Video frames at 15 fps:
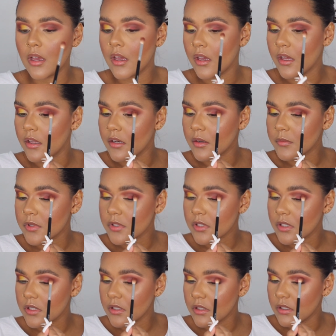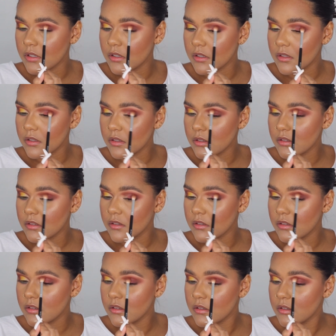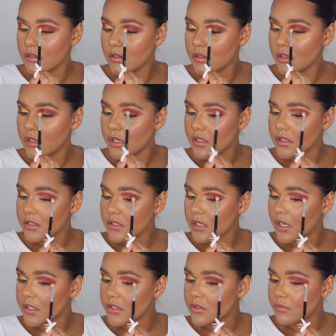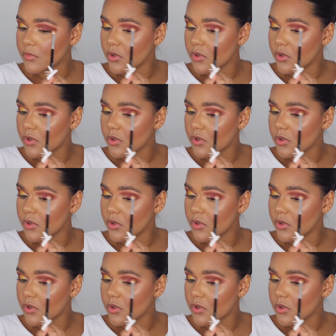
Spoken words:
and I'm just gonna add a touch